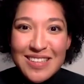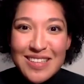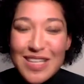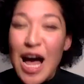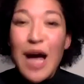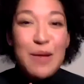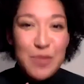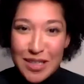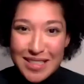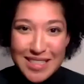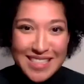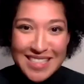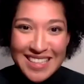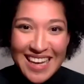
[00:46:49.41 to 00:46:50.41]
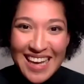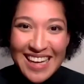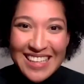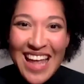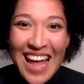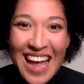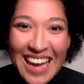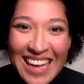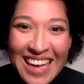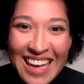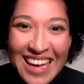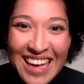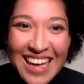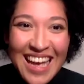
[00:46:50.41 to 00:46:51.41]
timeless and
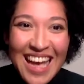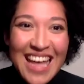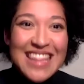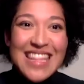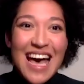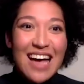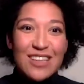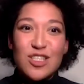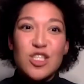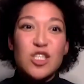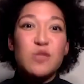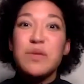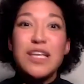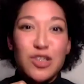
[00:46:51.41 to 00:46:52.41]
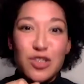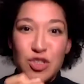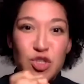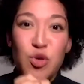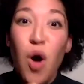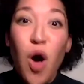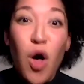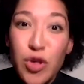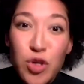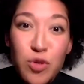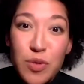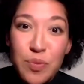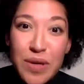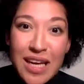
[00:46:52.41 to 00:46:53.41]
like and that speaks to all
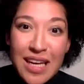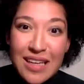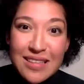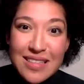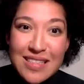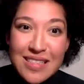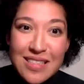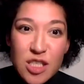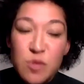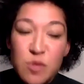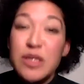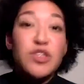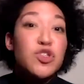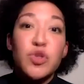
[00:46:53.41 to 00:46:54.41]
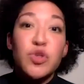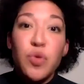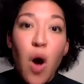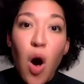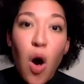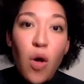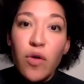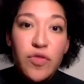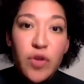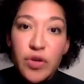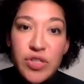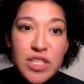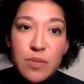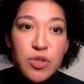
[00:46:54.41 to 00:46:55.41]
human beings speaks to all of
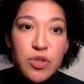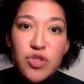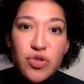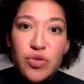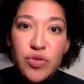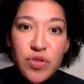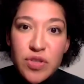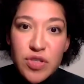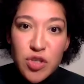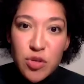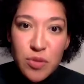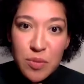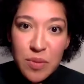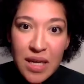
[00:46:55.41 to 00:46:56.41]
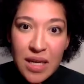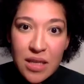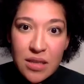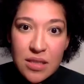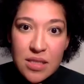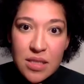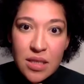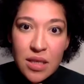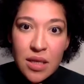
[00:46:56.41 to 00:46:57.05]
their deepest truth as human beings